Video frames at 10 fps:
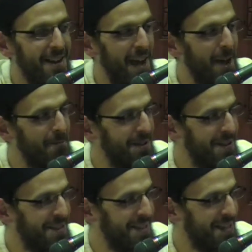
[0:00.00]

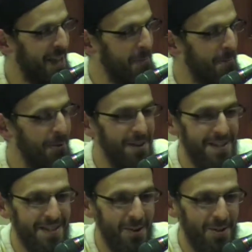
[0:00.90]
Happiness at that point
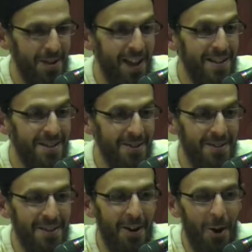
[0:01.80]
starts to enter
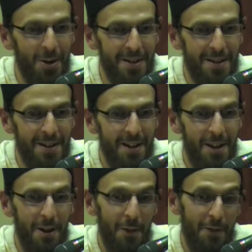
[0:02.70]
the heart of
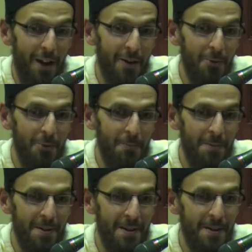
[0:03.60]
Yaqub.
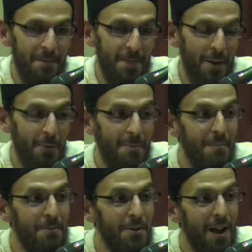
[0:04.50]
Now
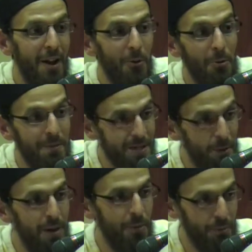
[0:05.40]
remember, Yaqub is
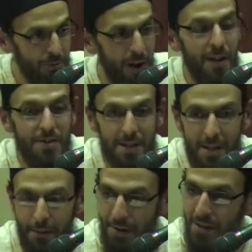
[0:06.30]
going through trials and
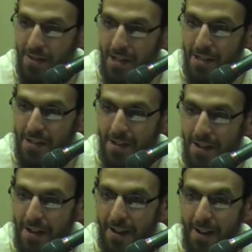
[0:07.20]
difficulties.
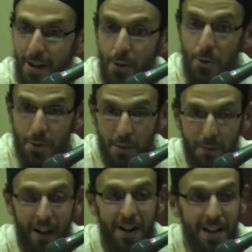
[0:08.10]
Yusuf
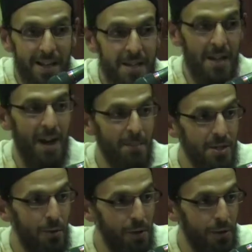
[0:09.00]
alayhi salam is
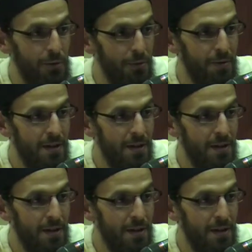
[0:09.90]
going through